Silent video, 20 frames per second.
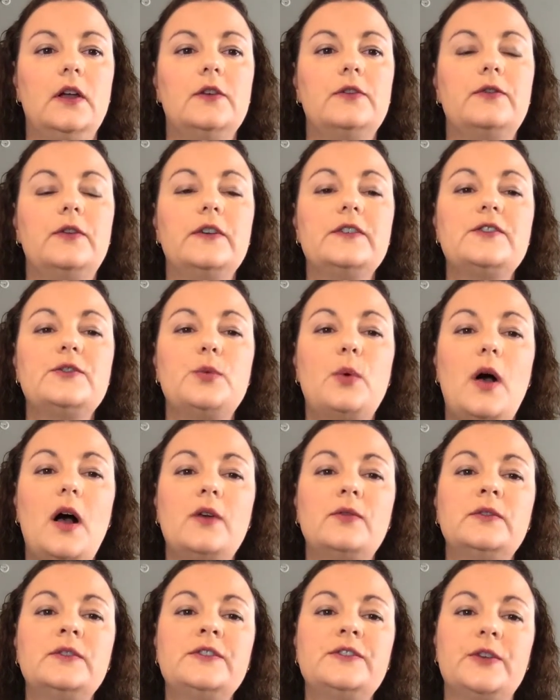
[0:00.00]
Francois
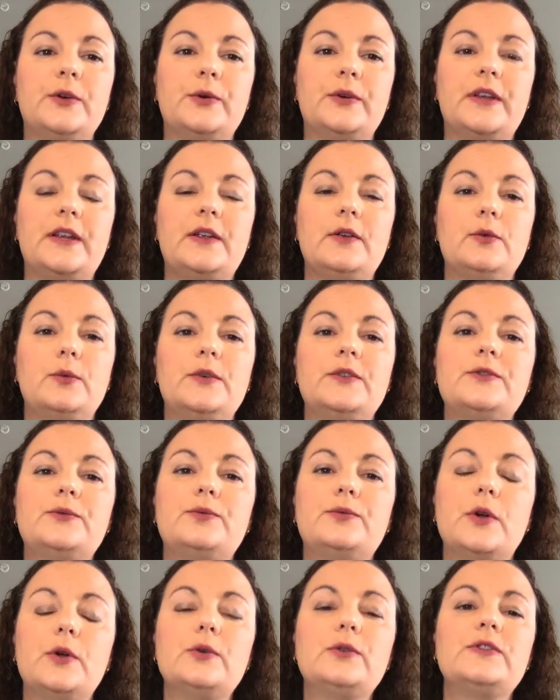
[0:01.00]
Rizzotti was
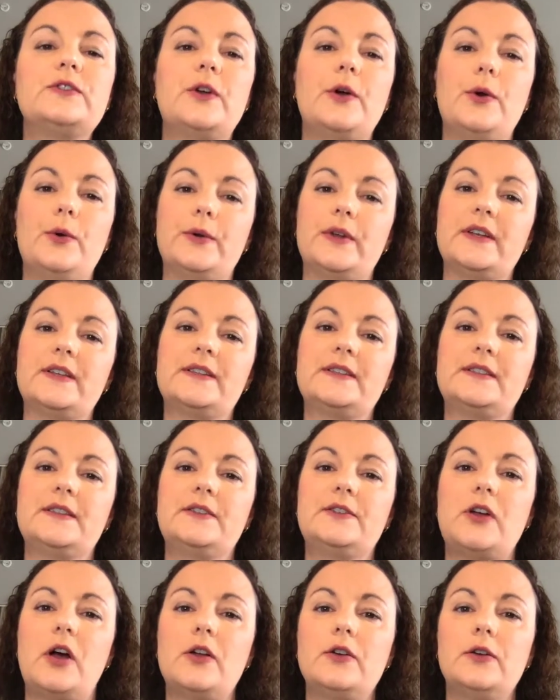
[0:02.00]
Rose Otis,
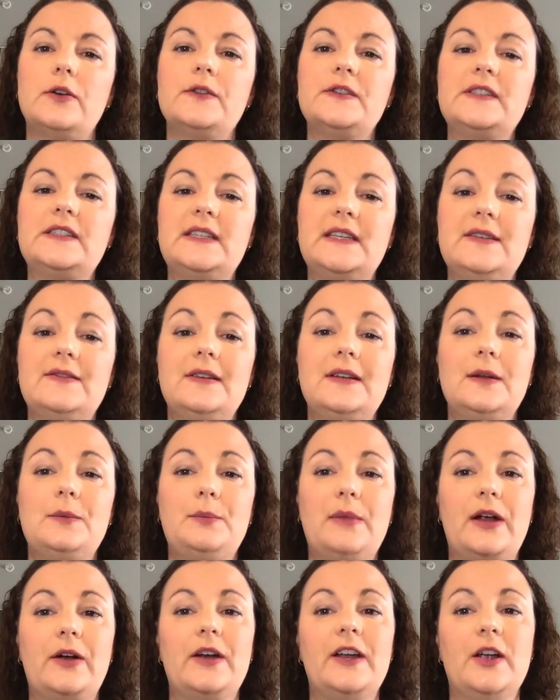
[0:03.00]
daughter of Stephen and
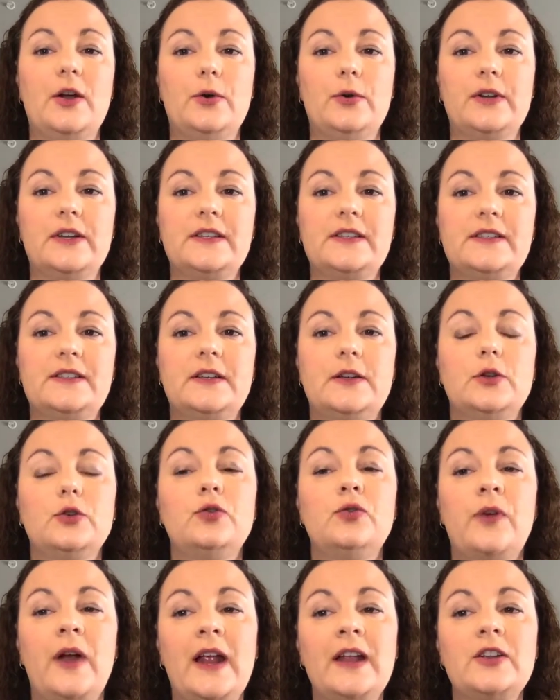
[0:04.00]
Mary Otis,
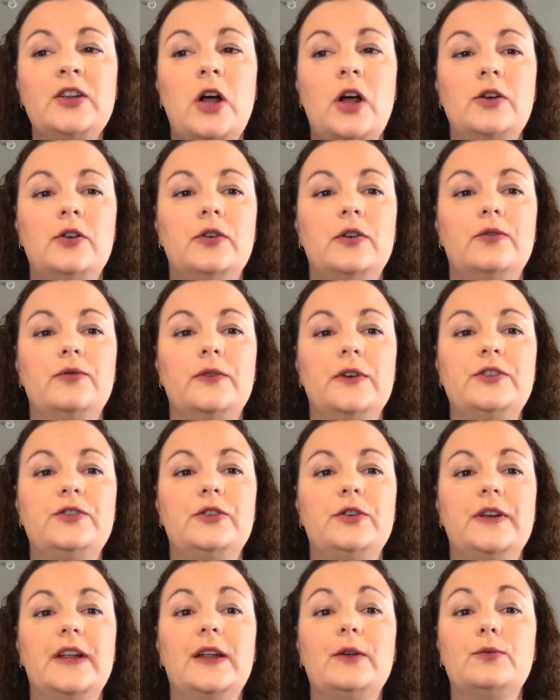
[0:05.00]
granddaughter of
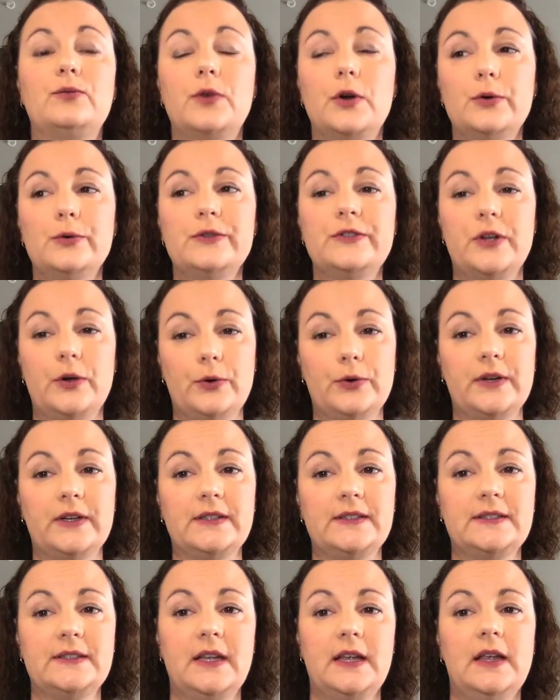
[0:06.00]
Richard and Rose
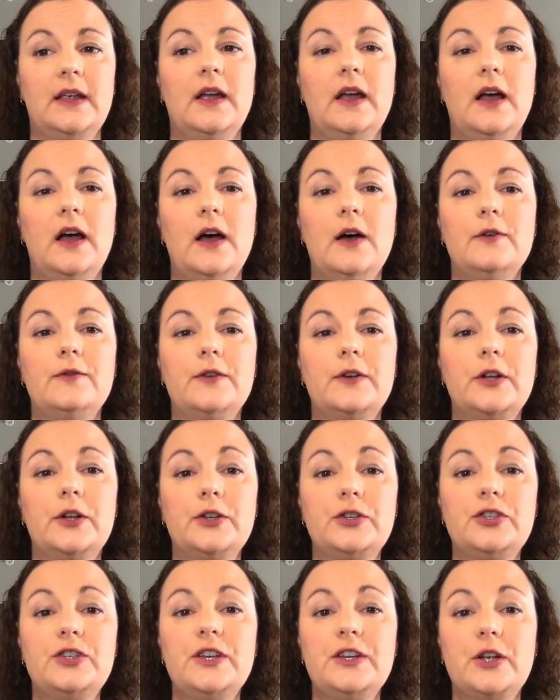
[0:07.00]
Otis, of
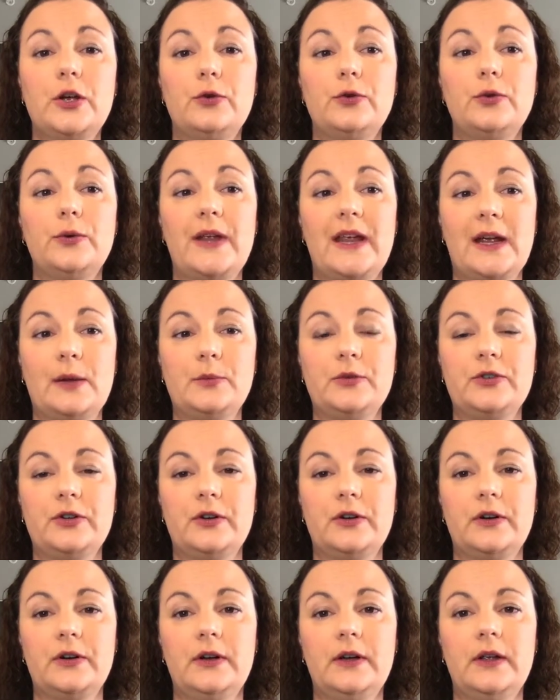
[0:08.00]
Concheco, New Hampshire.